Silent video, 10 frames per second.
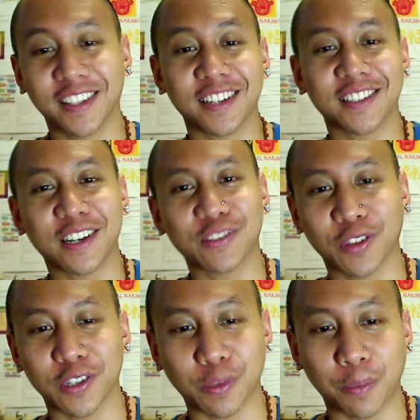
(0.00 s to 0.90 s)
Thanks guys
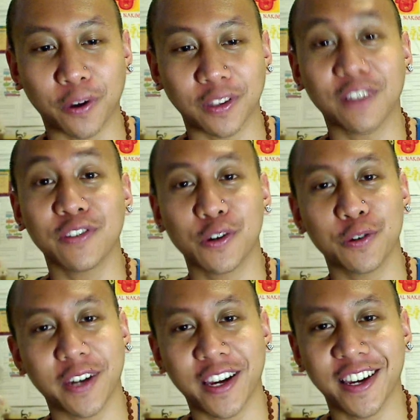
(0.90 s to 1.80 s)
for the support. Love
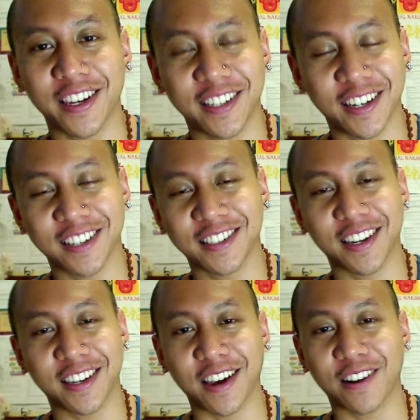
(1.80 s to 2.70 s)
you and uh,
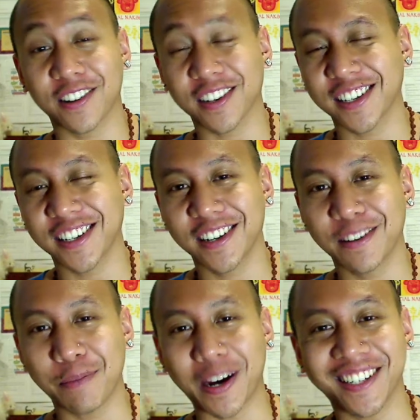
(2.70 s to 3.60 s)
take care.
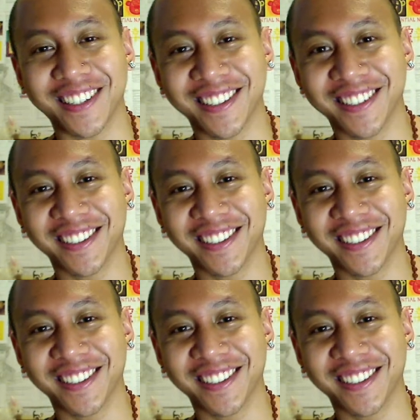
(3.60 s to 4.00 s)
Bye.